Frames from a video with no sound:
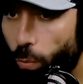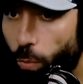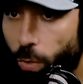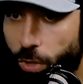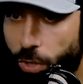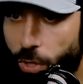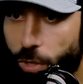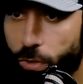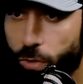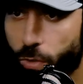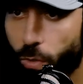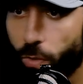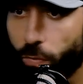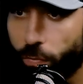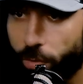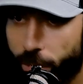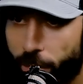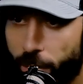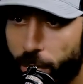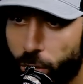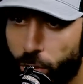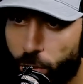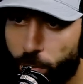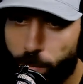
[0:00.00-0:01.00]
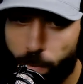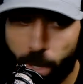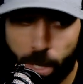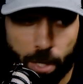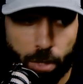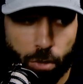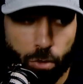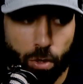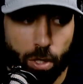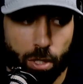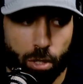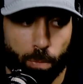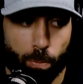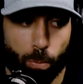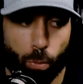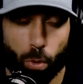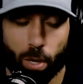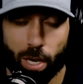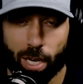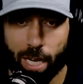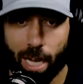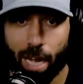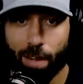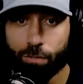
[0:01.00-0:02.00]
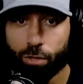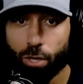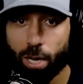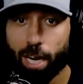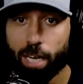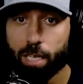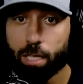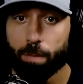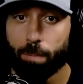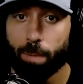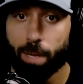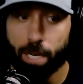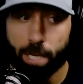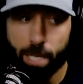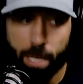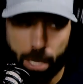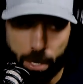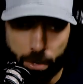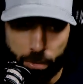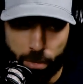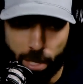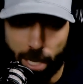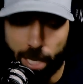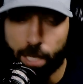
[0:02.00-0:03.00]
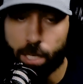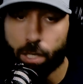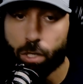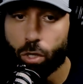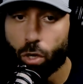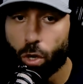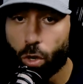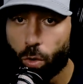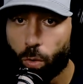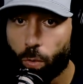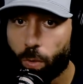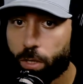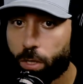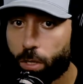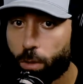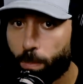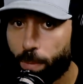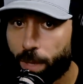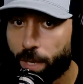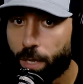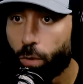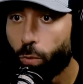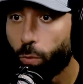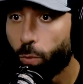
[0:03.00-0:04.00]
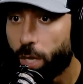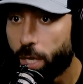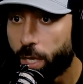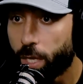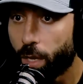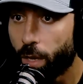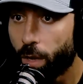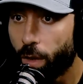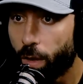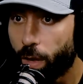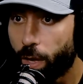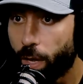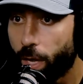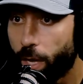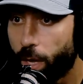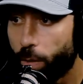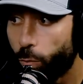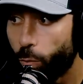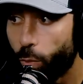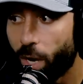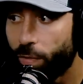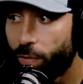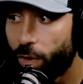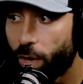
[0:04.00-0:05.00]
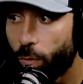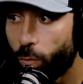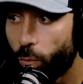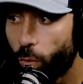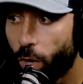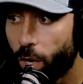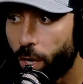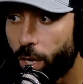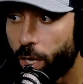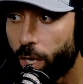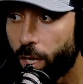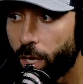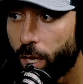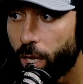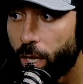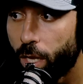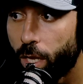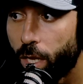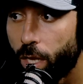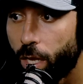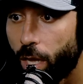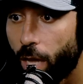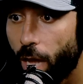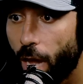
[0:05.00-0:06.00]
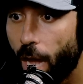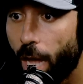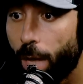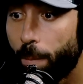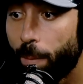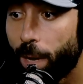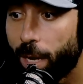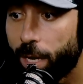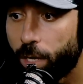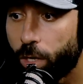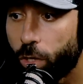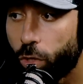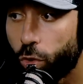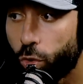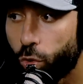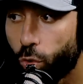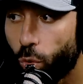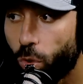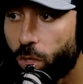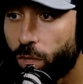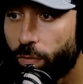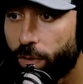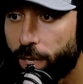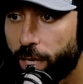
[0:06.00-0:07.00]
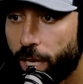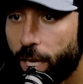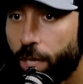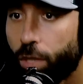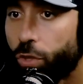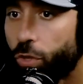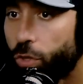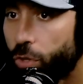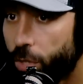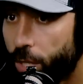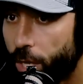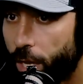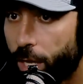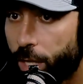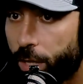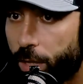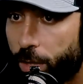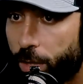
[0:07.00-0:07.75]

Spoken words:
years to go on a vacation, but you get the point. Like after X amount of years, I can go and spend a week wherever I want. Am I going to enjoy the vacation? Yes.